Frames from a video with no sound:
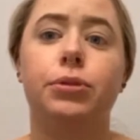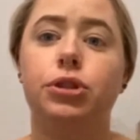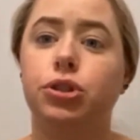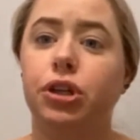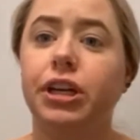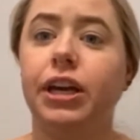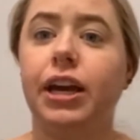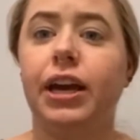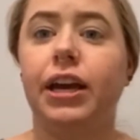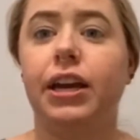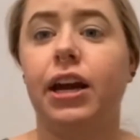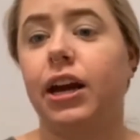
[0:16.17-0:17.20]
drink,
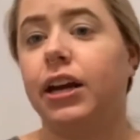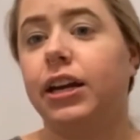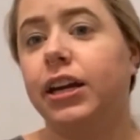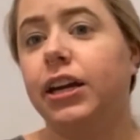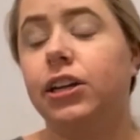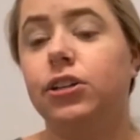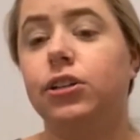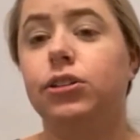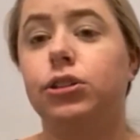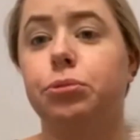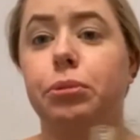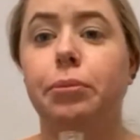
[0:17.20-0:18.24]
and I
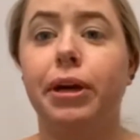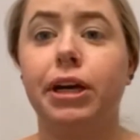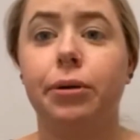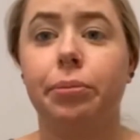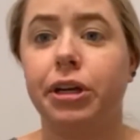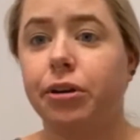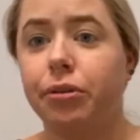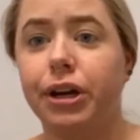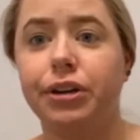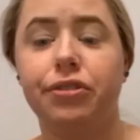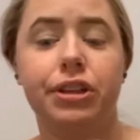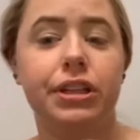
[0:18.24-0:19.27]
do my makeup and get
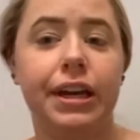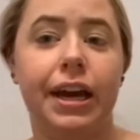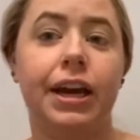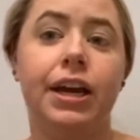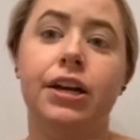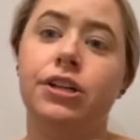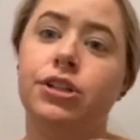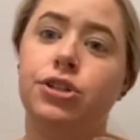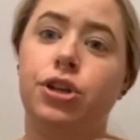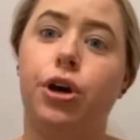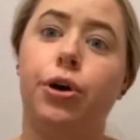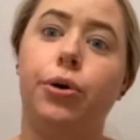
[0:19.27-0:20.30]
ready for the day.
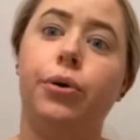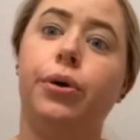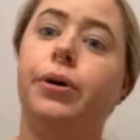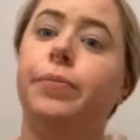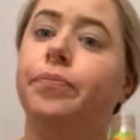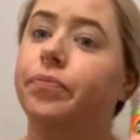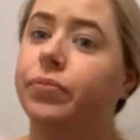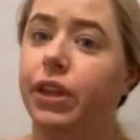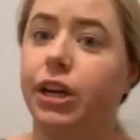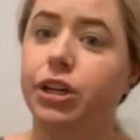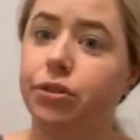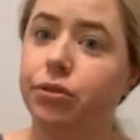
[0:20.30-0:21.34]
So
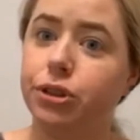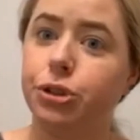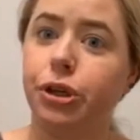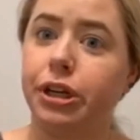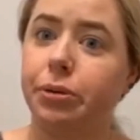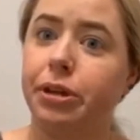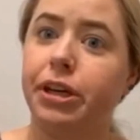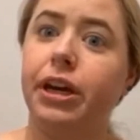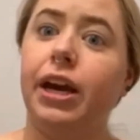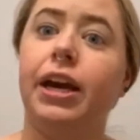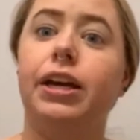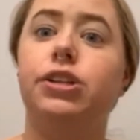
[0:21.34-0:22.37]
thank you for joining me,
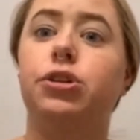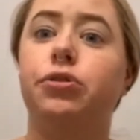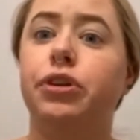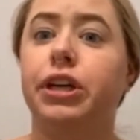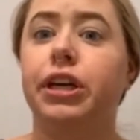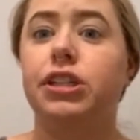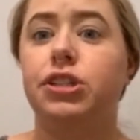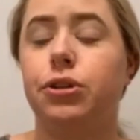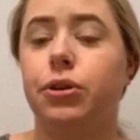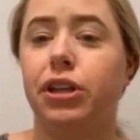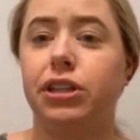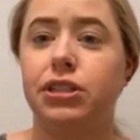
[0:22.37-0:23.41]
and don't forget
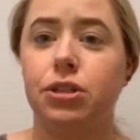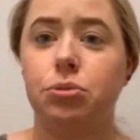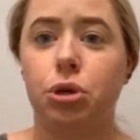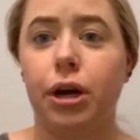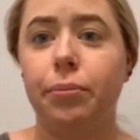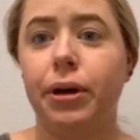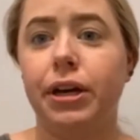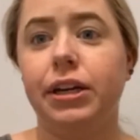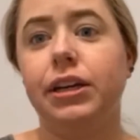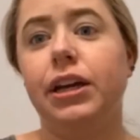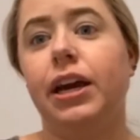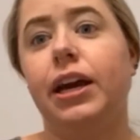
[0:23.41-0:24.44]
to hit the subscribe
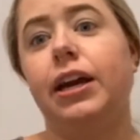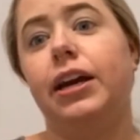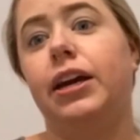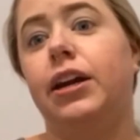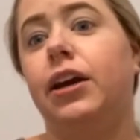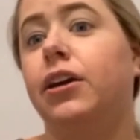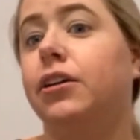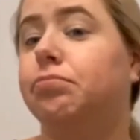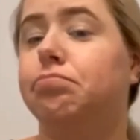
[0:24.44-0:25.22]
button and